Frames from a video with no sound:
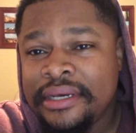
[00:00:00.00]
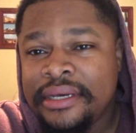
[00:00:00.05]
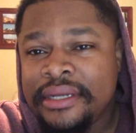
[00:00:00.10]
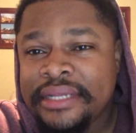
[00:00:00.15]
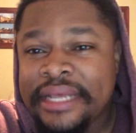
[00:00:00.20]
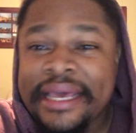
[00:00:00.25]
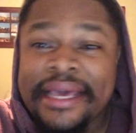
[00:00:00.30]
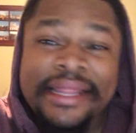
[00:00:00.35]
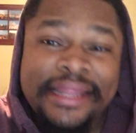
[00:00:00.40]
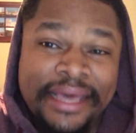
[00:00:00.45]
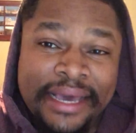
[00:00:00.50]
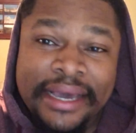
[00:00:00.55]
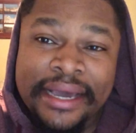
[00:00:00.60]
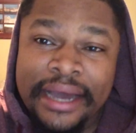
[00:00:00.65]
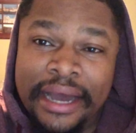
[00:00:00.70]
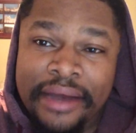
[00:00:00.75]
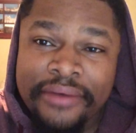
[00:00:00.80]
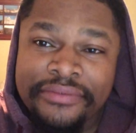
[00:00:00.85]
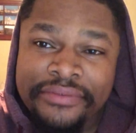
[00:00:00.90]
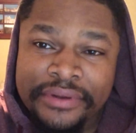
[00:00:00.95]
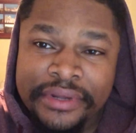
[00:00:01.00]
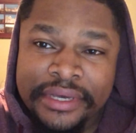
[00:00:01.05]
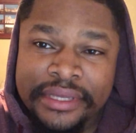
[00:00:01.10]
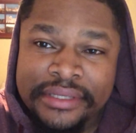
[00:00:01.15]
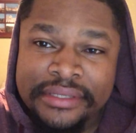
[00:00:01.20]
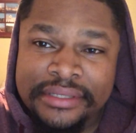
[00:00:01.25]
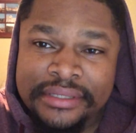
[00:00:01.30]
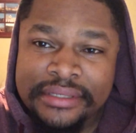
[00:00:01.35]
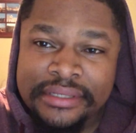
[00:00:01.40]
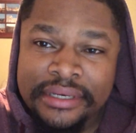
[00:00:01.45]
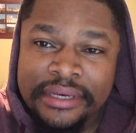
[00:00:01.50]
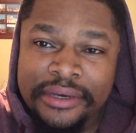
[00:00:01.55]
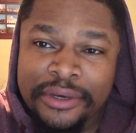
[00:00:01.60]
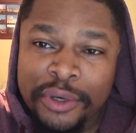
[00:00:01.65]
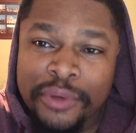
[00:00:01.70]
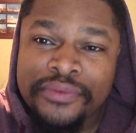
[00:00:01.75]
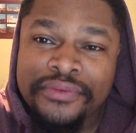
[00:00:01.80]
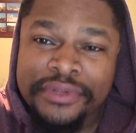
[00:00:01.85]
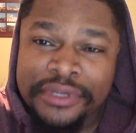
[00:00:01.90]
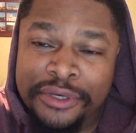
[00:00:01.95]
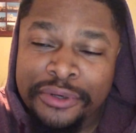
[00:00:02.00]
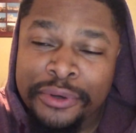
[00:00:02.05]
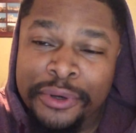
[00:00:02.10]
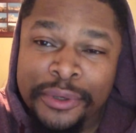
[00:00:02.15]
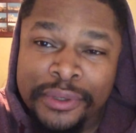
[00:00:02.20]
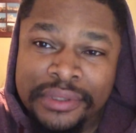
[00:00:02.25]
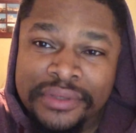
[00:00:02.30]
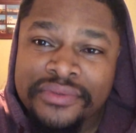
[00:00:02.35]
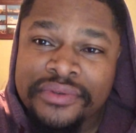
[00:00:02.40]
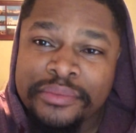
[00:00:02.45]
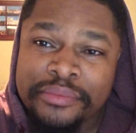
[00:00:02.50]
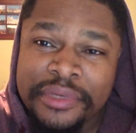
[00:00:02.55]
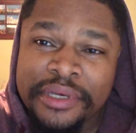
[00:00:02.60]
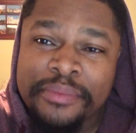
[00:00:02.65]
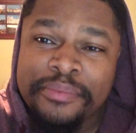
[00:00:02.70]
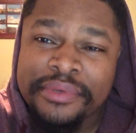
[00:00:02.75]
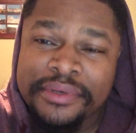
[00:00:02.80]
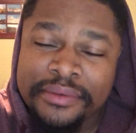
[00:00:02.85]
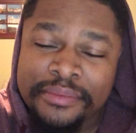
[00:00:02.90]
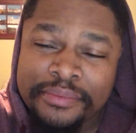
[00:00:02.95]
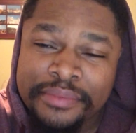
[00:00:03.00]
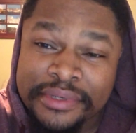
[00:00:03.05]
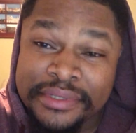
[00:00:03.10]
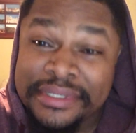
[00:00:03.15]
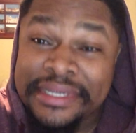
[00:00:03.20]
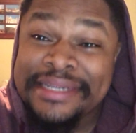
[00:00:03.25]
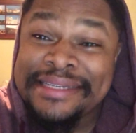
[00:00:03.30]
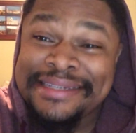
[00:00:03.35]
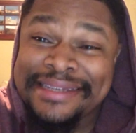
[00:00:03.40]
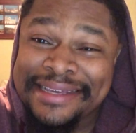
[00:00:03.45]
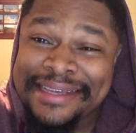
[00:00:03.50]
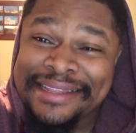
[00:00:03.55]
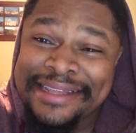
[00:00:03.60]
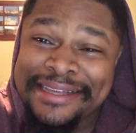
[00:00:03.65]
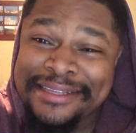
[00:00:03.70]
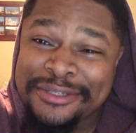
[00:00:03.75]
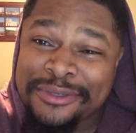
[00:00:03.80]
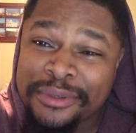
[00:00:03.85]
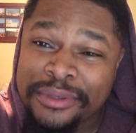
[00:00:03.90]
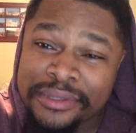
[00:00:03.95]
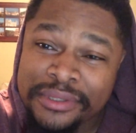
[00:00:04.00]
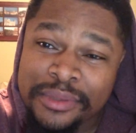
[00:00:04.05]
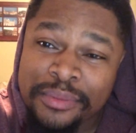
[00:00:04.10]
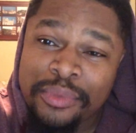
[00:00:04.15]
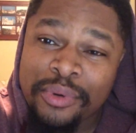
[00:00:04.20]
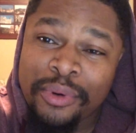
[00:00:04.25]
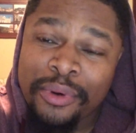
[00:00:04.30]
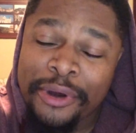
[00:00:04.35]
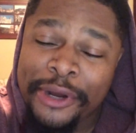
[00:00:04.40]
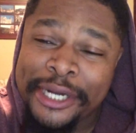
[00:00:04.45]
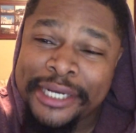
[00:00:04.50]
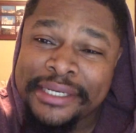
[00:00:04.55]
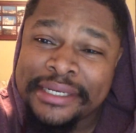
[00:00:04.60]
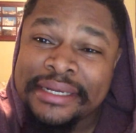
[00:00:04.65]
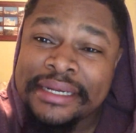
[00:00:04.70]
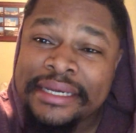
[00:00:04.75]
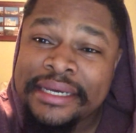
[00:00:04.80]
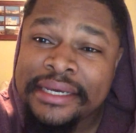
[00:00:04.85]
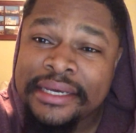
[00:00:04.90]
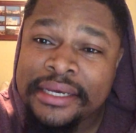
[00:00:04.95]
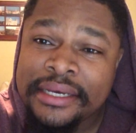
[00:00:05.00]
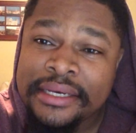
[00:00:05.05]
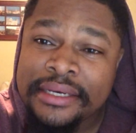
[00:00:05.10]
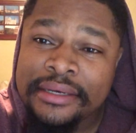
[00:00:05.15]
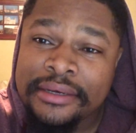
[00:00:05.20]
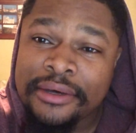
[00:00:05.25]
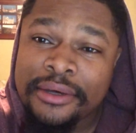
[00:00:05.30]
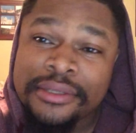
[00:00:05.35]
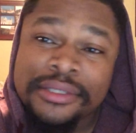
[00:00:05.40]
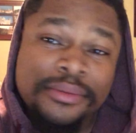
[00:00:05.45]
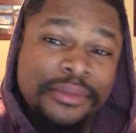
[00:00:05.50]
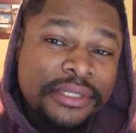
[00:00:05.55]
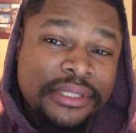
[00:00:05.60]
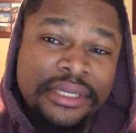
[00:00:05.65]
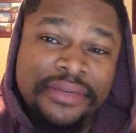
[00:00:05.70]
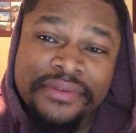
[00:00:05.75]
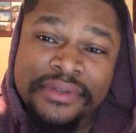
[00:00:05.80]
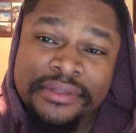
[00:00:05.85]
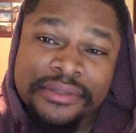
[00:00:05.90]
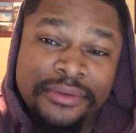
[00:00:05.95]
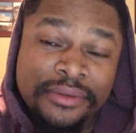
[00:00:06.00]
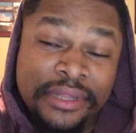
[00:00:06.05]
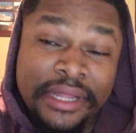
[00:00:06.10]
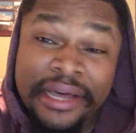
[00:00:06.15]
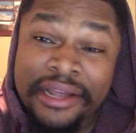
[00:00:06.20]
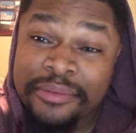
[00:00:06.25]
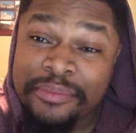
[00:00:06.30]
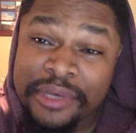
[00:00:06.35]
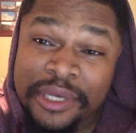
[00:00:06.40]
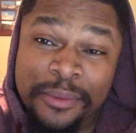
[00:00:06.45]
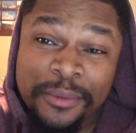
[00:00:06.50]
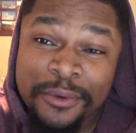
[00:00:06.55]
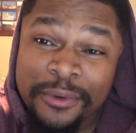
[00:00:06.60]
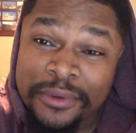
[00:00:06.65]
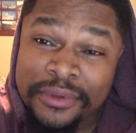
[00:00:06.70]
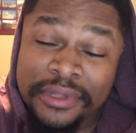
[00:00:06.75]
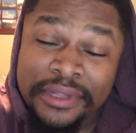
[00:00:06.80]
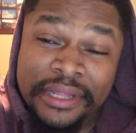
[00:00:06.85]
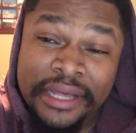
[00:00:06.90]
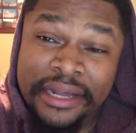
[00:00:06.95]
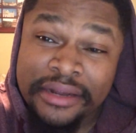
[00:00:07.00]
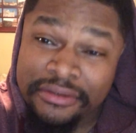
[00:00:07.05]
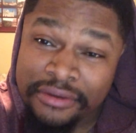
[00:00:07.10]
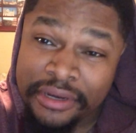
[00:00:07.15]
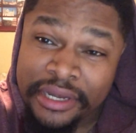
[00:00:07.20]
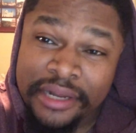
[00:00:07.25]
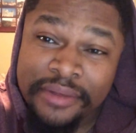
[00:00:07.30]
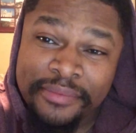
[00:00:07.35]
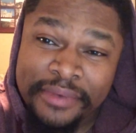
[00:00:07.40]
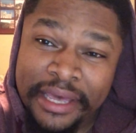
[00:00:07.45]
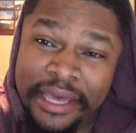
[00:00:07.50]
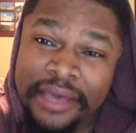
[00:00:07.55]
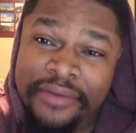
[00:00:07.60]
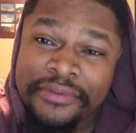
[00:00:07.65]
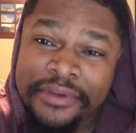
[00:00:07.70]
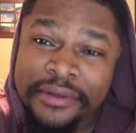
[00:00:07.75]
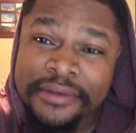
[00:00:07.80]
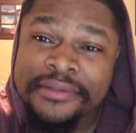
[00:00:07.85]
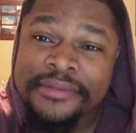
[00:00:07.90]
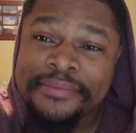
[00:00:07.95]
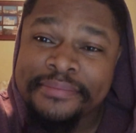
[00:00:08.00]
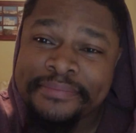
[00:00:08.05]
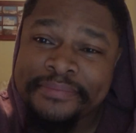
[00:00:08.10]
taking that confidence, hopefully grows from me presenting that sort of support and ultimately leading to a lot of people with a lot of creative behaviors.